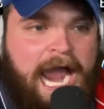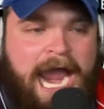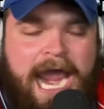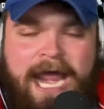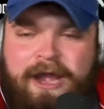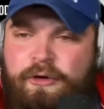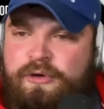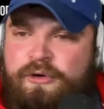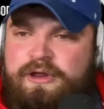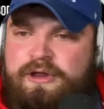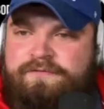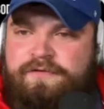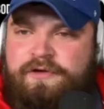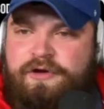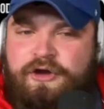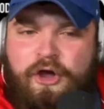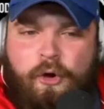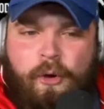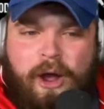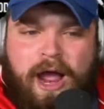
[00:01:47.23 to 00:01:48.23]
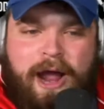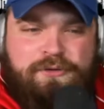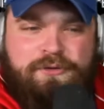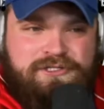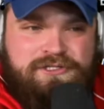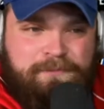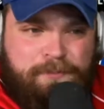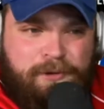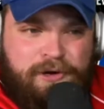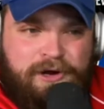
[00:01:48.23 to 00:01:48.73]
I don't even know how
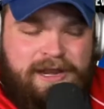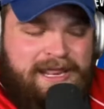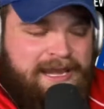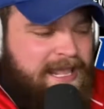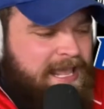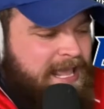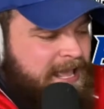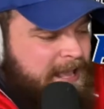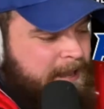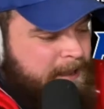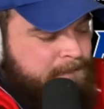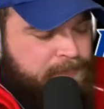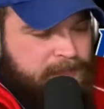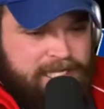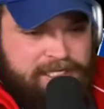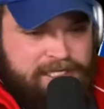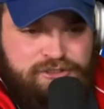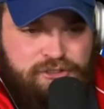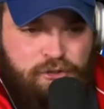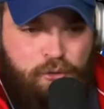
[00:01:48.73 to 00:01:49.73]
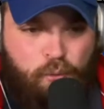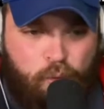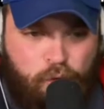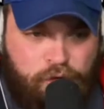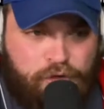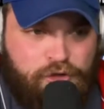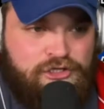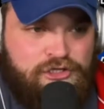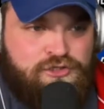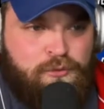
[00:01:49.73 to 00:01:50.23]
to put it into
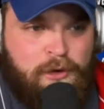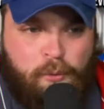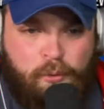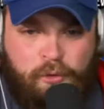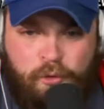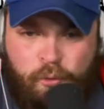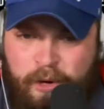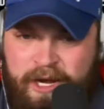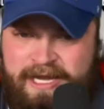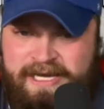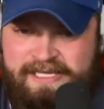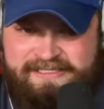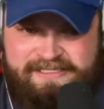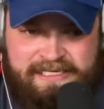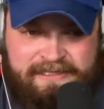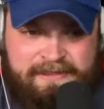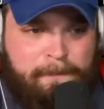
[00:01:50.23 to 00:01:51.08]
words what we're witnessing.